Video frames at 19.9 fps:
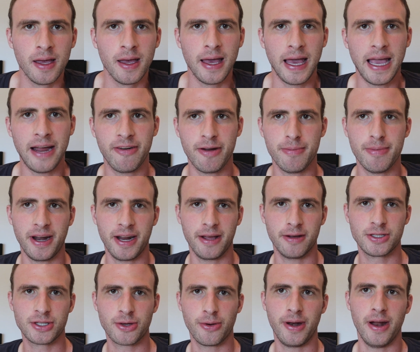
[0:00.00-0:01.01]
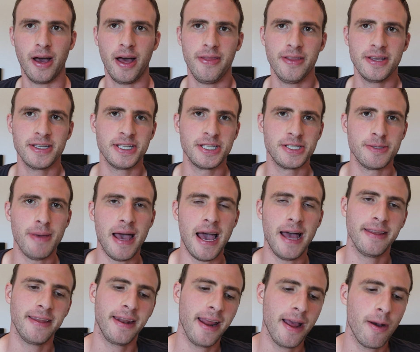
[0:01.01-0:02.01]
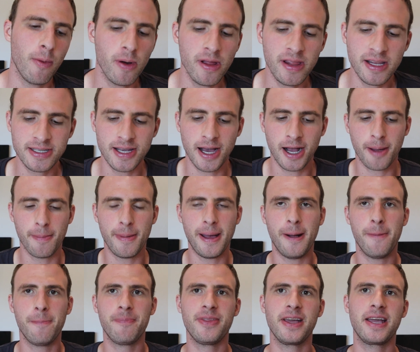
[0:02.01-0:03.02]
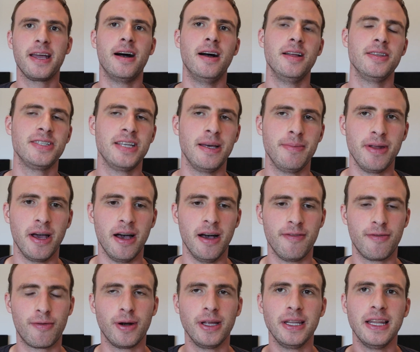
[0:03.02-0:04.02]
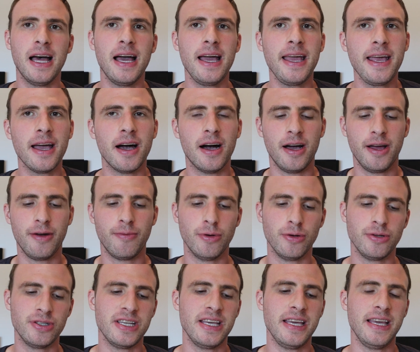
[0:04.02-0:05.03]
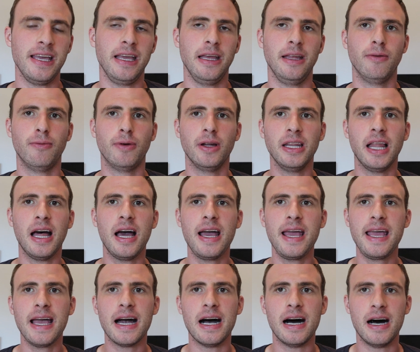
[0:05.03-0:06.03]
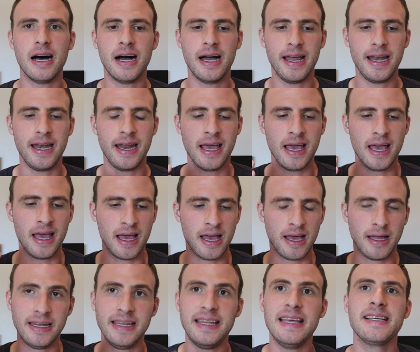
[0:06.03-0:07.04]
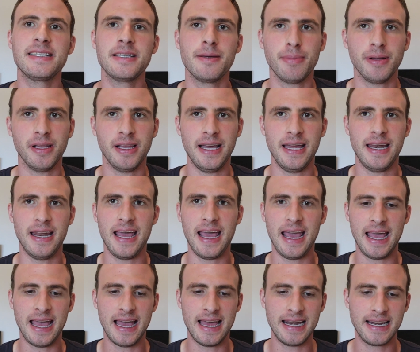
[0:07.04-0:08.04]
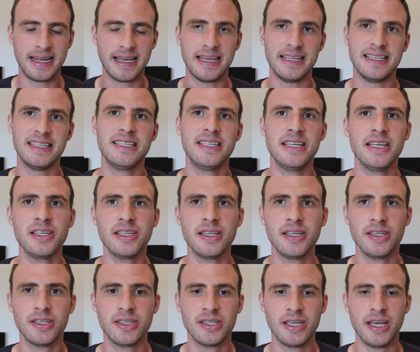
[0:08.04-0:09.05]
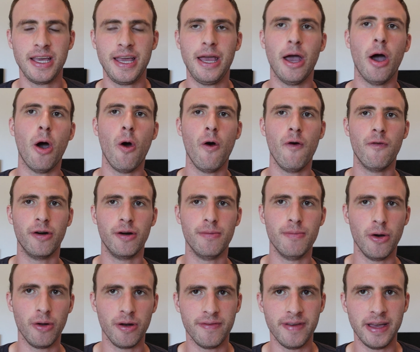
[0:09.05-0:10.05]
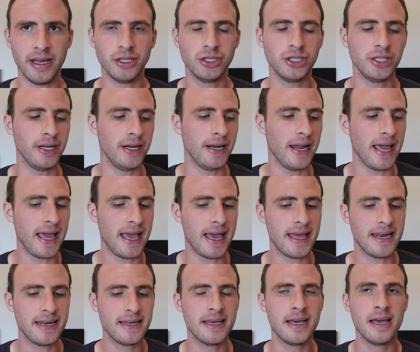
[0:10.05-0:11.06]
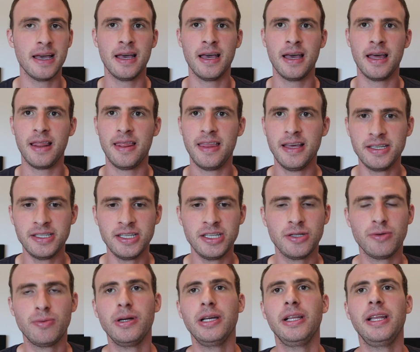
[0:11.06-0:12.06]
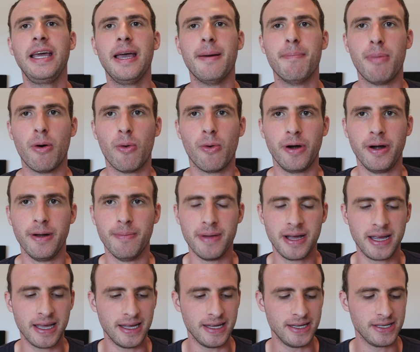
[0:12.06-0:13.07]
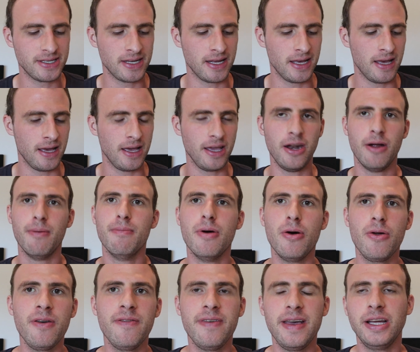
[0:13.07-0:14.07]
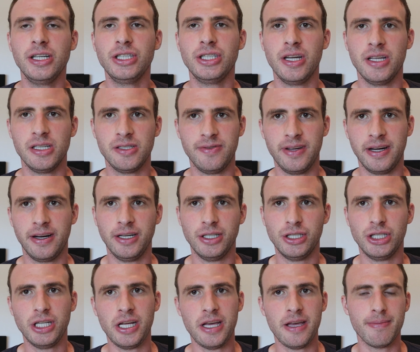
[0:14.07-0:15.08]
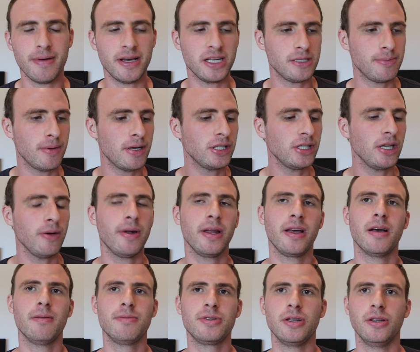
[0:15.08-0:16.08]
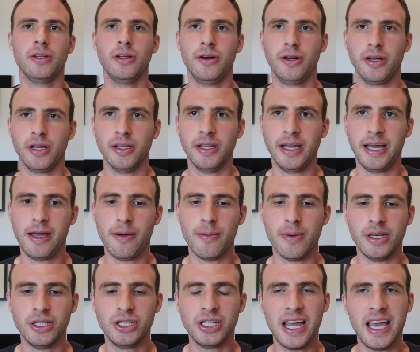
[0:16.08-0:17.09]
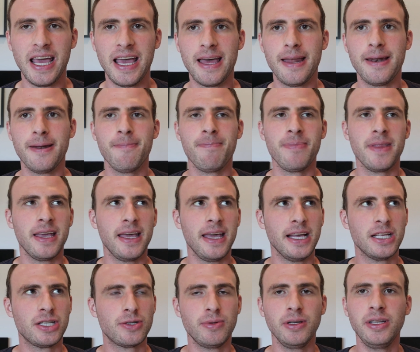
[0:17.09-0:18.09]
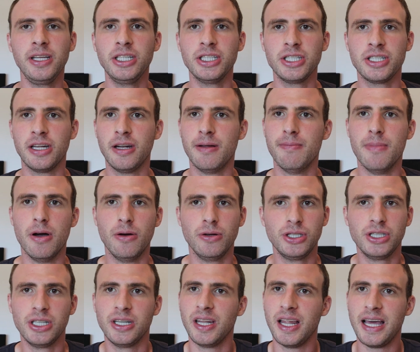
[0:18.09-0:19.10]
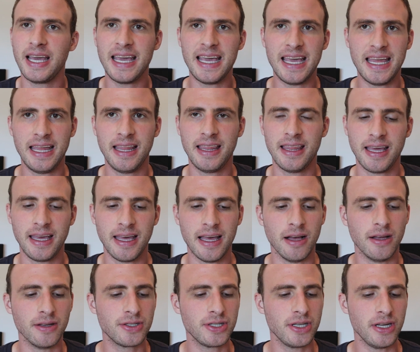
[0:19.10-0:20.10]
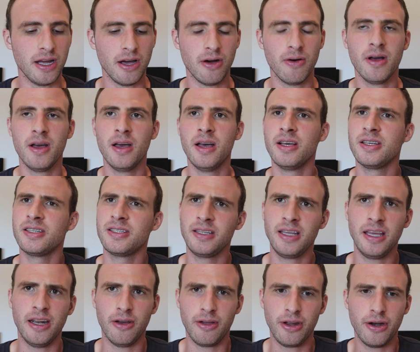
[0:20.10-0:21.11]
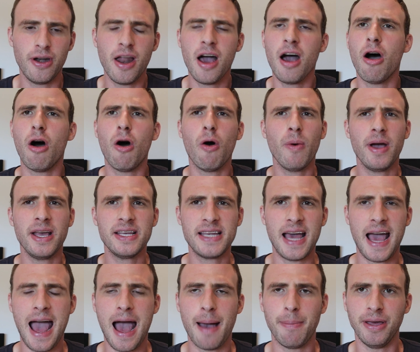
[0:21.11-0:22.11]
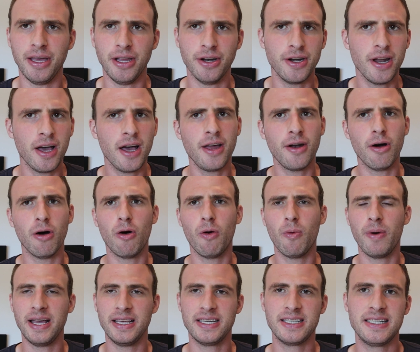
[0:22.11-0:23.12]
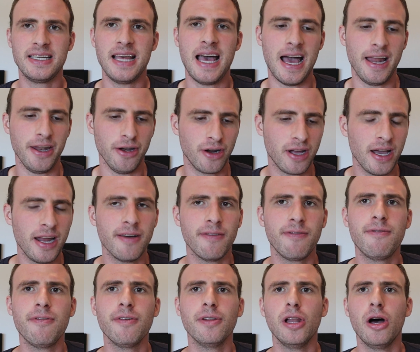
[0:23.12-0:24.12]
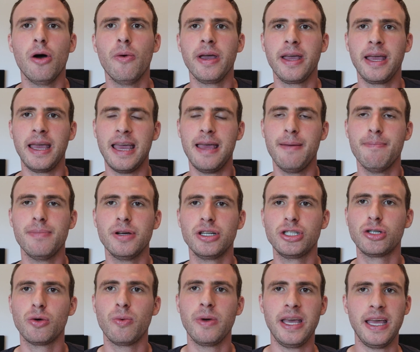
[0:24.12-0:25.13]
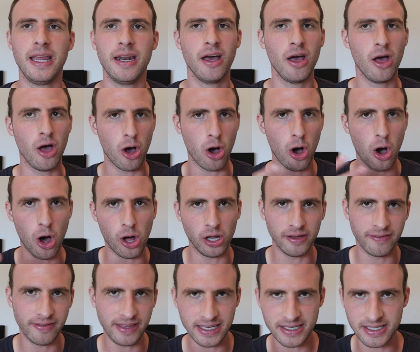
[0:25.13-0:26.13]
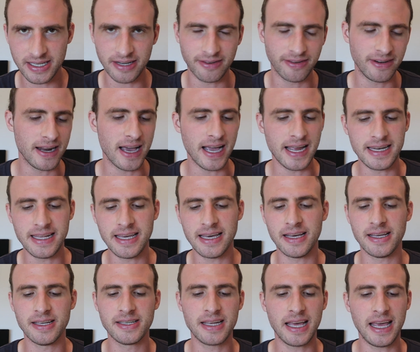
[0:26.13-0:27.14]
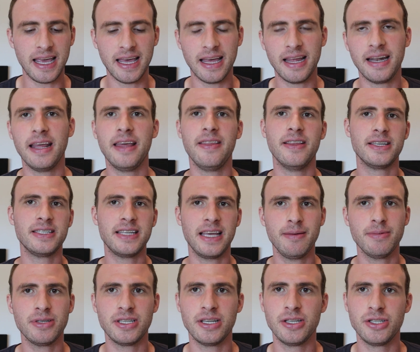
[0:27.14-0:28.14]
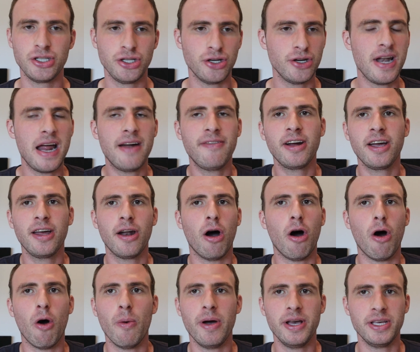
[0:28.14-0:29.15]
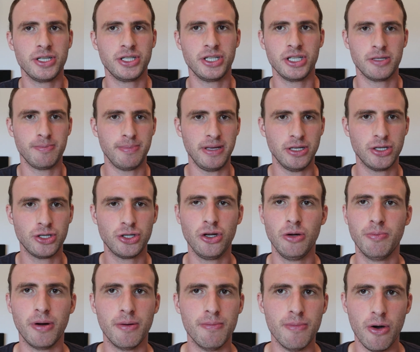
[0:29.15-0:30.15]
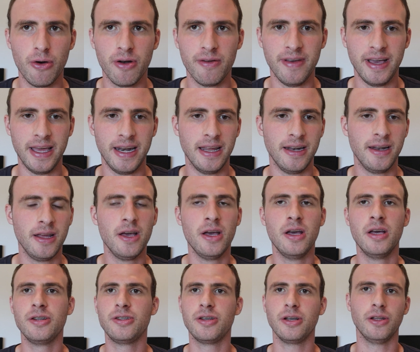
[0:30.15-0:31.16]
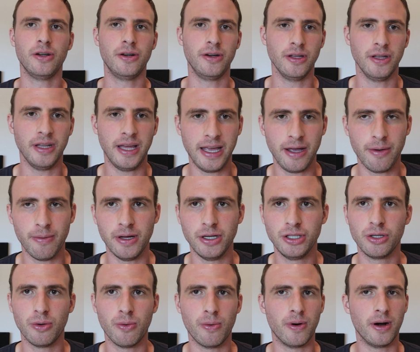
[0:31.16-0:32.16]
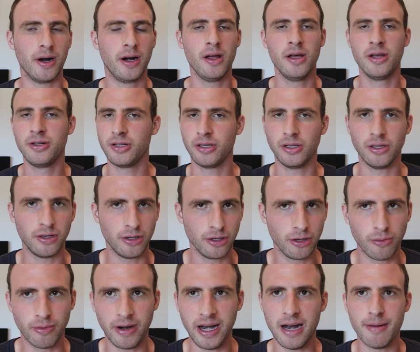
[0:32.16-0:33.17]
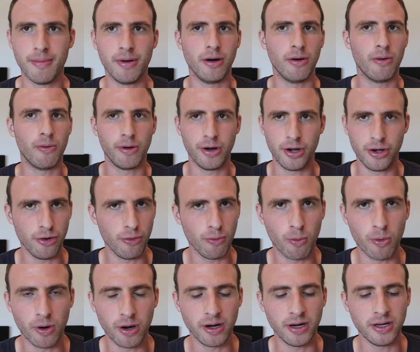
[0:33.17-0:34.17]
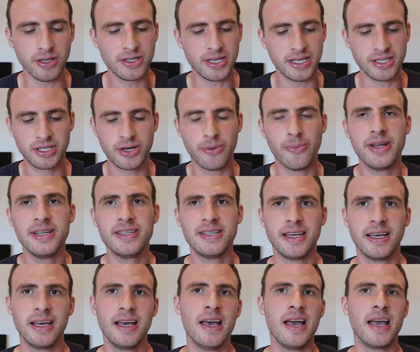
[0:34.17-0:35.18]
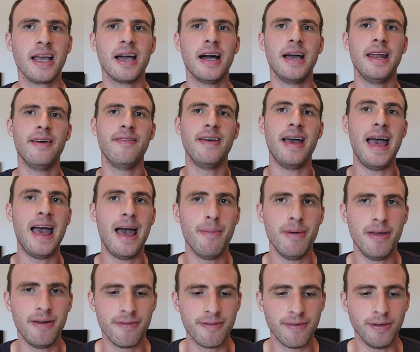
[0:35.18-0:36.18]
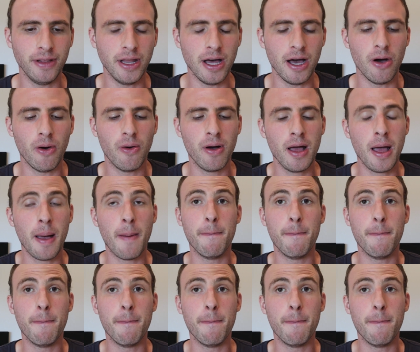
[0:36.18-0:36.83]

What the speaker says: Hey everybody, what's going on? This is Matt. Today I want to talk about the concept of relying on routine, relying on discipline and consistency over motivation. And this is really important because, motivation is very cheap, especially when it comes to learning a language. And it's really just an emotion like anything else, you're not always happy, you're not always sad. You're kind of flowing in between all of these different ideas. And in the same sense, you're never going to always just be super motivated to learn a language or to learn grammar or new words. It's going to kind of ebb and flow.